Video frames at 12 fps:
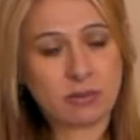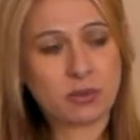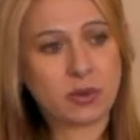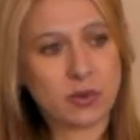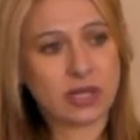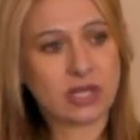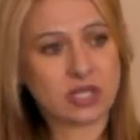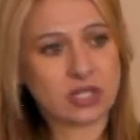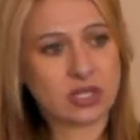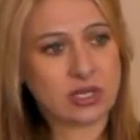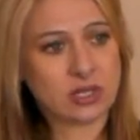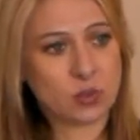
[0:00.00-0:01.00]
shampoo and
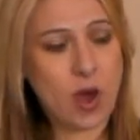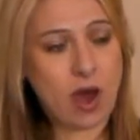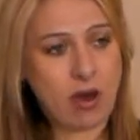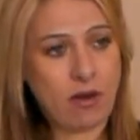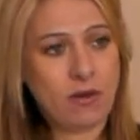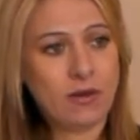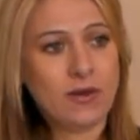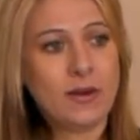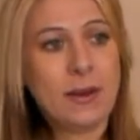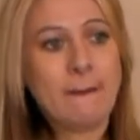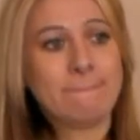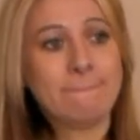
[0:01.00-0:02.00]
conditioner as well.
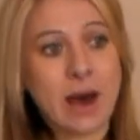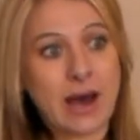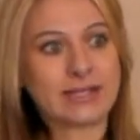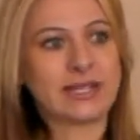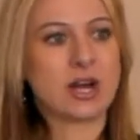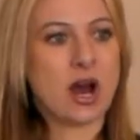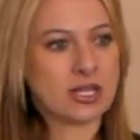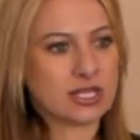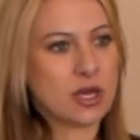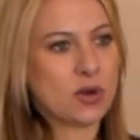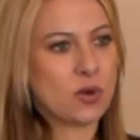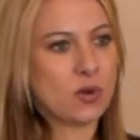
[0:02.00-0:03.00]
But it
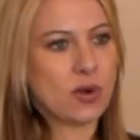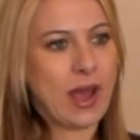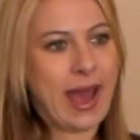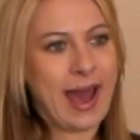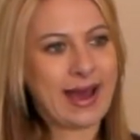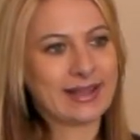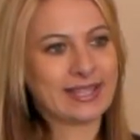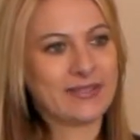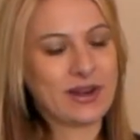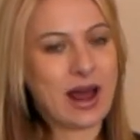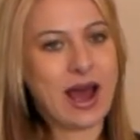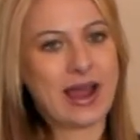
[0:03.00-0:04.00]
also has
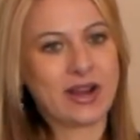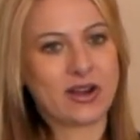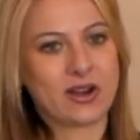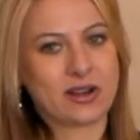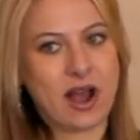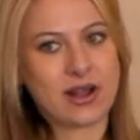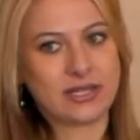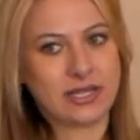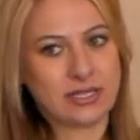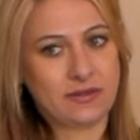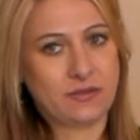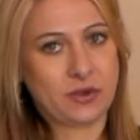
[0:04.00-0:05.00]
even higher
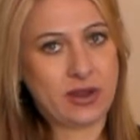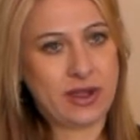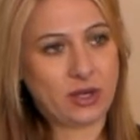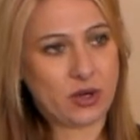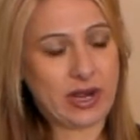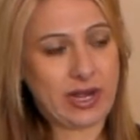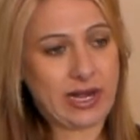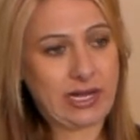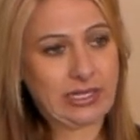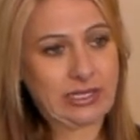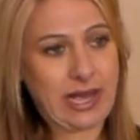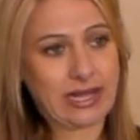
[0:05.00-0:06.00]
contents of
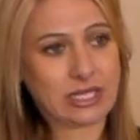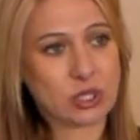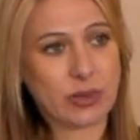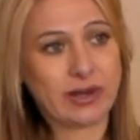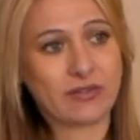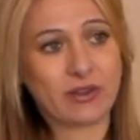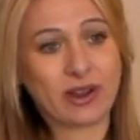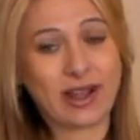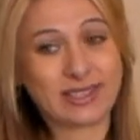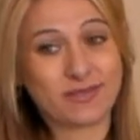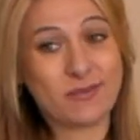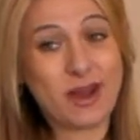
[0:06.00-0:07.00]
ingredients. It has 3 different
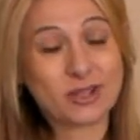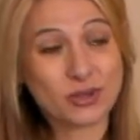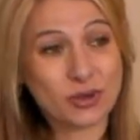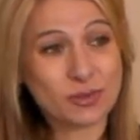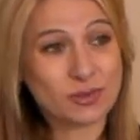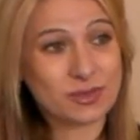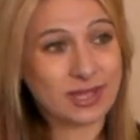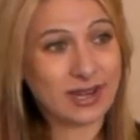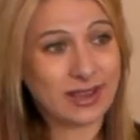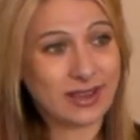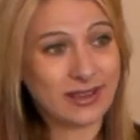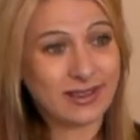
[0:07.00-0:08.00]
kinds of mushrooms
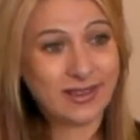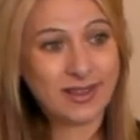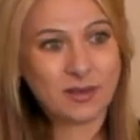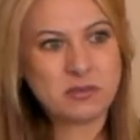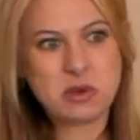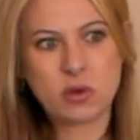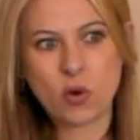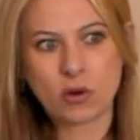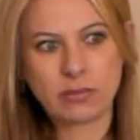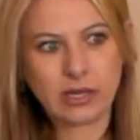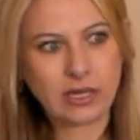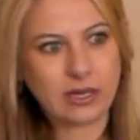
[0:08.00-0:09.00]
in it.
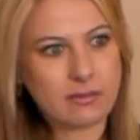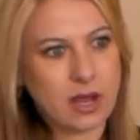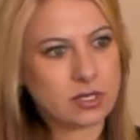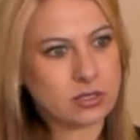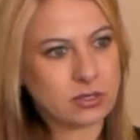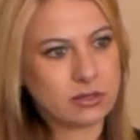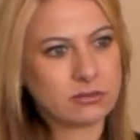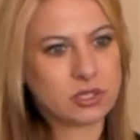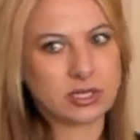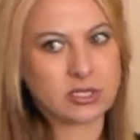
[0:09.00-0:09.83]
Eucormini mushroom,